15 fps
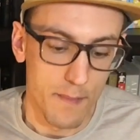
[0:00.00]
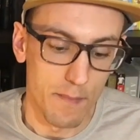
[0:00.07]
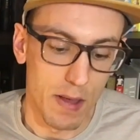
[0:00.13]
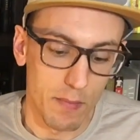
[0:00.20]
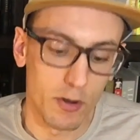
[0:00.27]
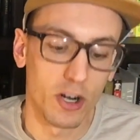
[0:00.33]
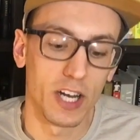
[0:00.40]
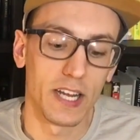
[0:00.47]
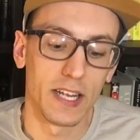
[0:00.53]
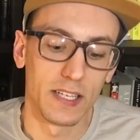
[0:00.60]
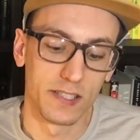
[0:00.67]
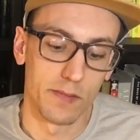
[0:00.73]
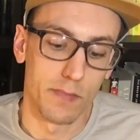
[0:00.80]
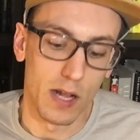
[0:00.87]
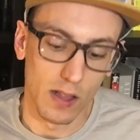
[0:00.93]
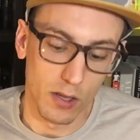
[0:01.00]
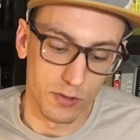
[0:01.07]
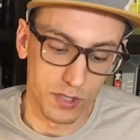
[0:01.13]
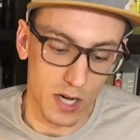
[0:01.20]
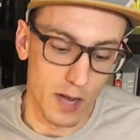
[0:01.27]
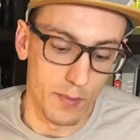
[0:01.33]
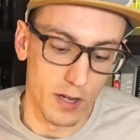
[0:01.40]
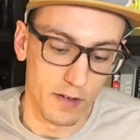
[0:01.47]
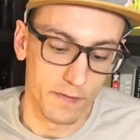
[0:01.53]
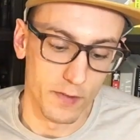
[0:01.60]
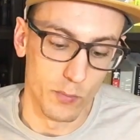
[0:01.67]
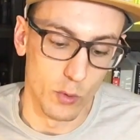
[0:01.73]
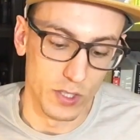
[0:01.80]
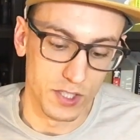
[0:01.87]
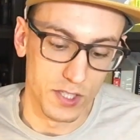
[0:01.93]
Memory is a Melodrama
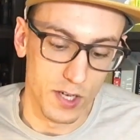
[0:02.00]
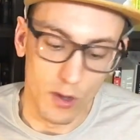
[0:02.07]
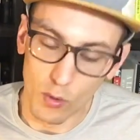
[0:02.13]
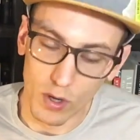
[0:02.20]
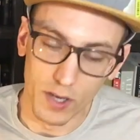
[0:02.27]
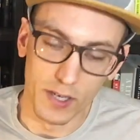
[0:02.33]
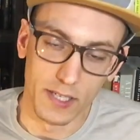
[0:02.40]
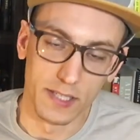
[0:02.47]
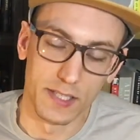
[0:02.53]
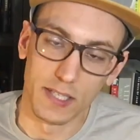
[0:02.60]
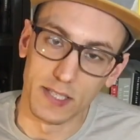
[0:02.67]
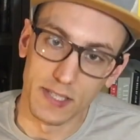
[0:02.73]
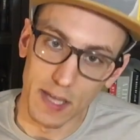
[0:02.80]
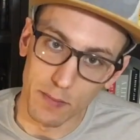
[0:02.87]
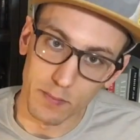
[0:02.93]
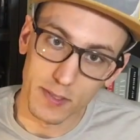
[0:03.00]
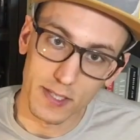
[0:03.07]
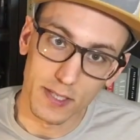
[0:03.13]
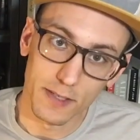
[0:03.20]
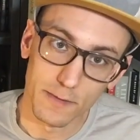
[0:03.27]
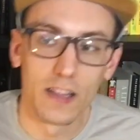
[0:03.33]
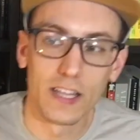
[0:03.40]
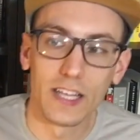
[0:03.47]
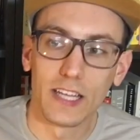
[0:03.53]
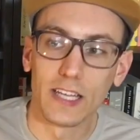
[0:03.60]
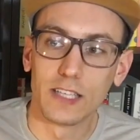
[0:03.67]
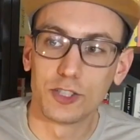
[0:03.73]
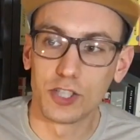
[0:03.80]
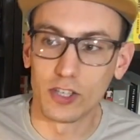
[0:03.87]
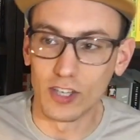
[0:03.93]
from which no one is exempt.
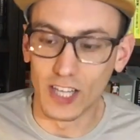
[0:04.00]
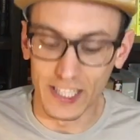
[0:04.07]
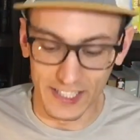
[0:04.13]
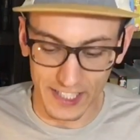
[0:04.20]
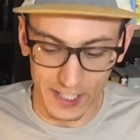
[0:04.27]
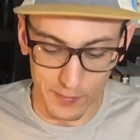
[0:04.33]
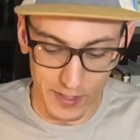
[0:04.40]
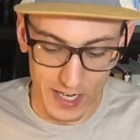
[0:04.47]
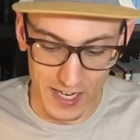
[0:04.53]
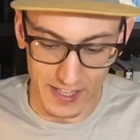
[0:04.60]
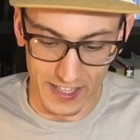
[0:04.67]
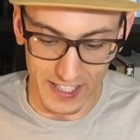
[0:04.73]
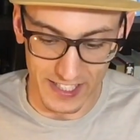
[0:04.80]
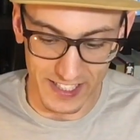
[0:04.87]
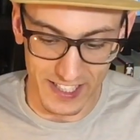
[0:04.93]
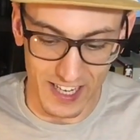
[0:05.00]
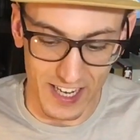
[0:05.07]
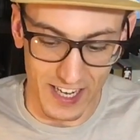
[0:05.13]
The general idea behind this